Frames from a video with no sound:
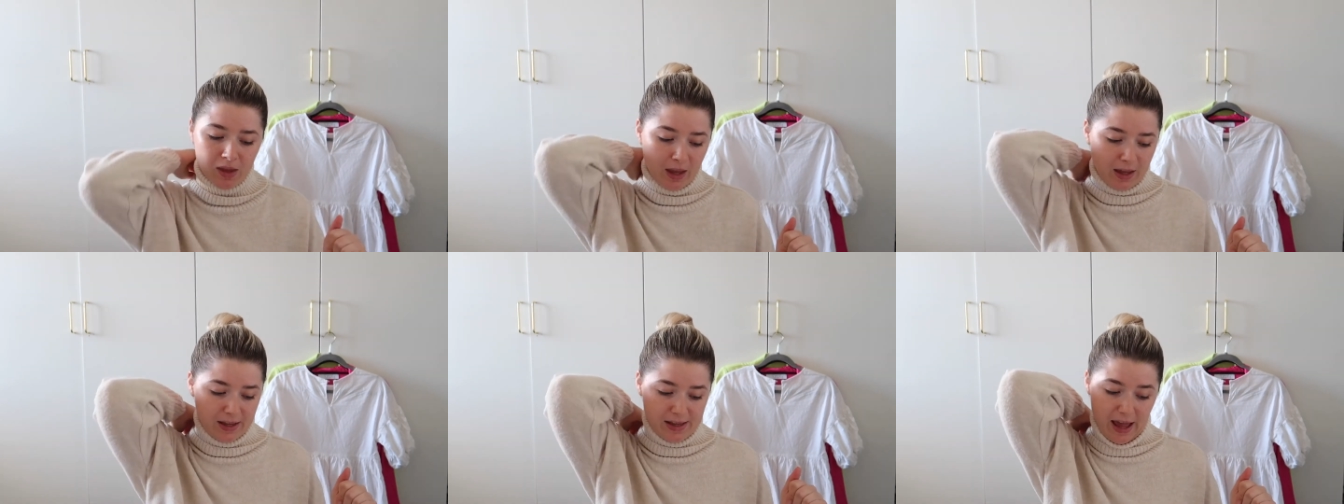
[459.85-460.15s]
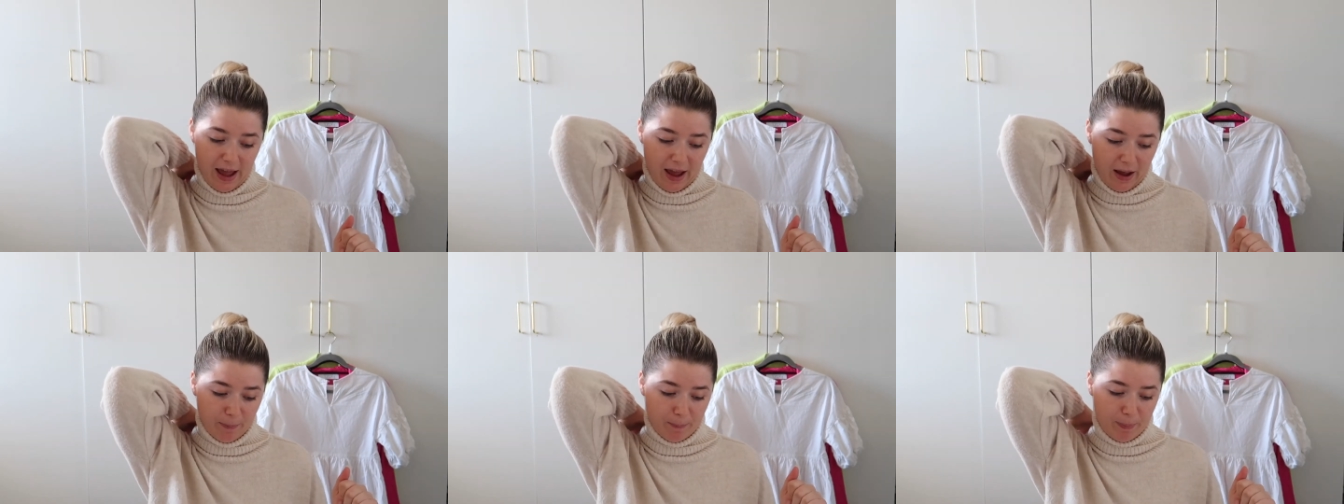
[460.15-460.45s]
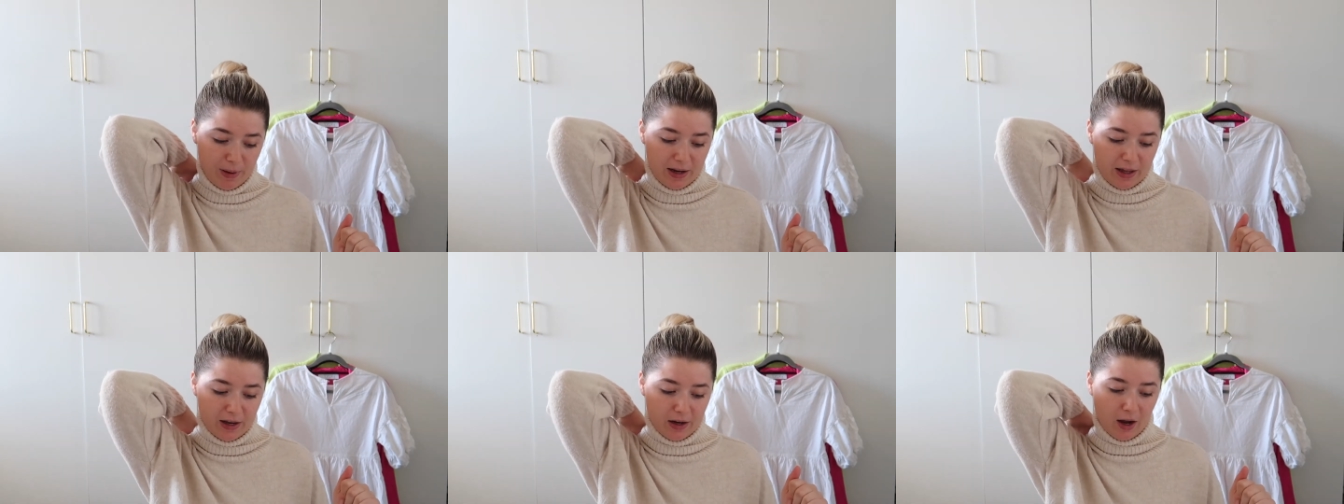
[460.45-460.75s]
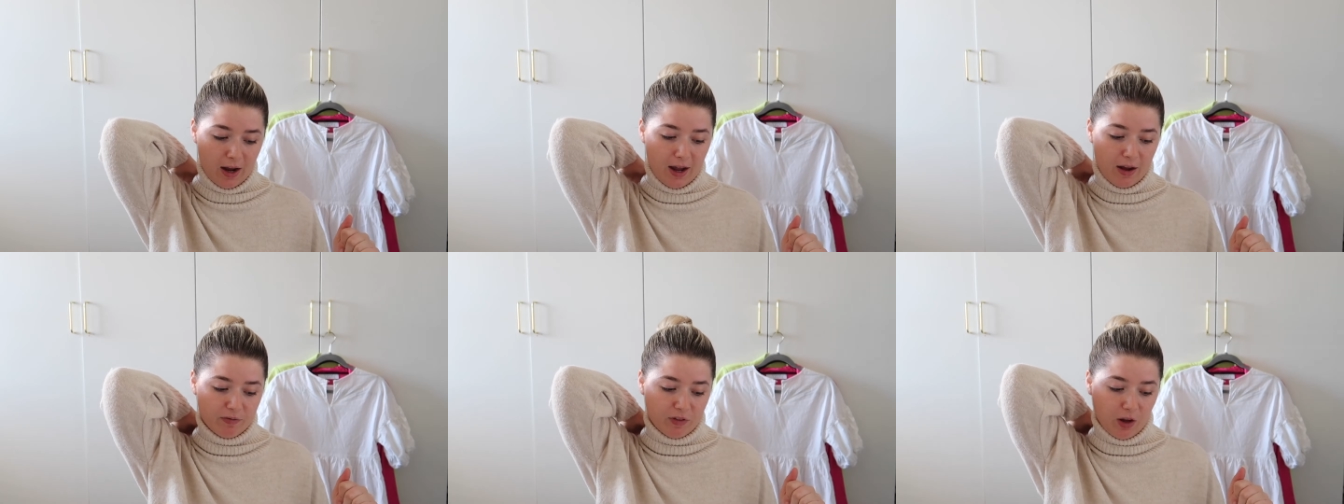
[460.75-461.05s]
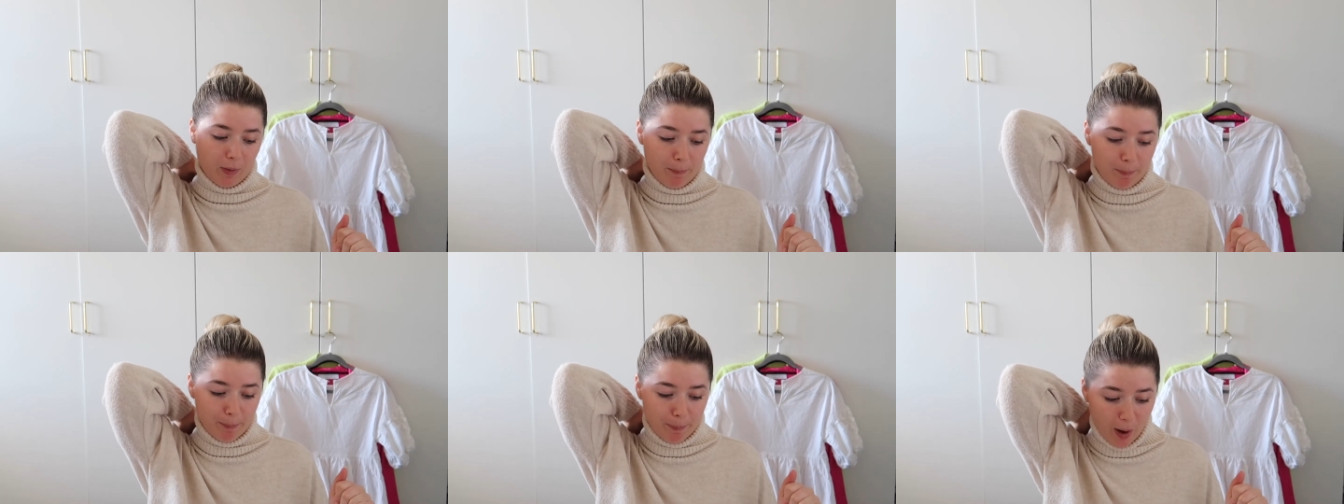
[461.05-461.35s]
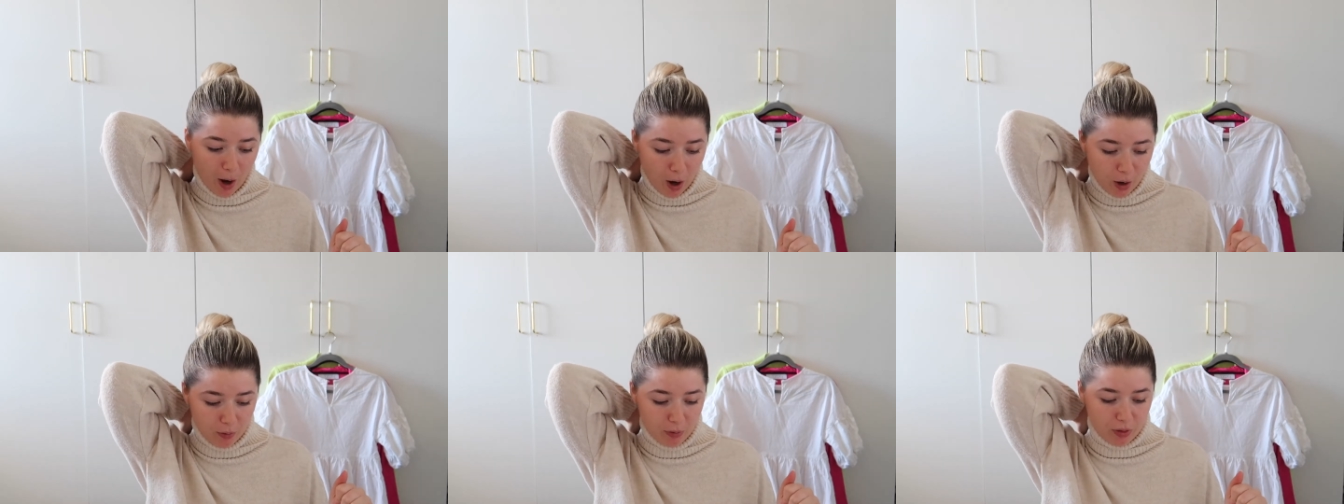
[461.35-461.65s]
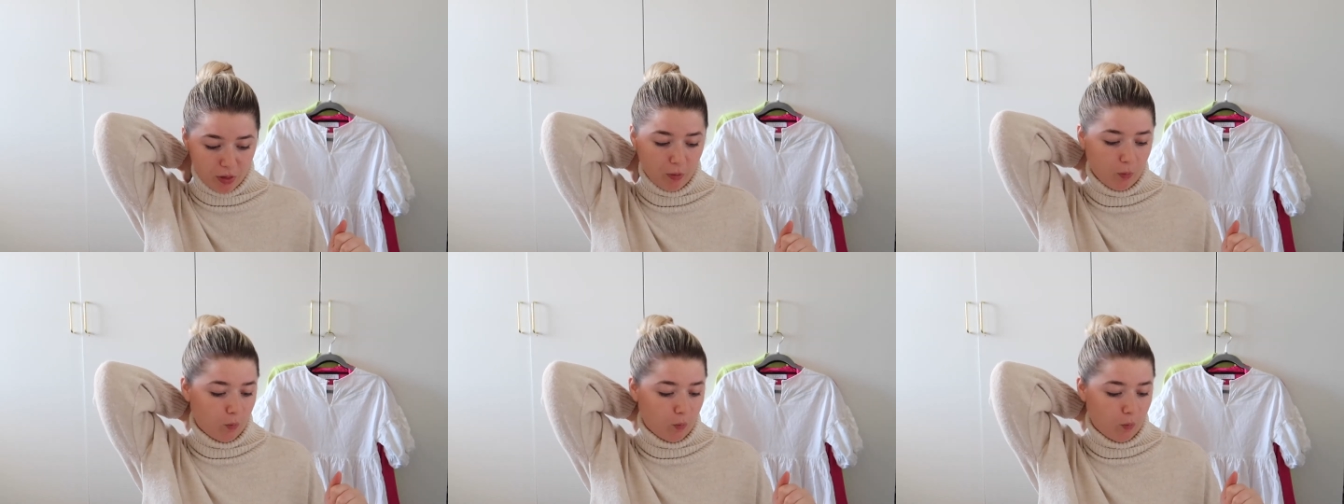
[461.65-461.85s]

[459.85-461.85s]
yeah, Billy and I have done both,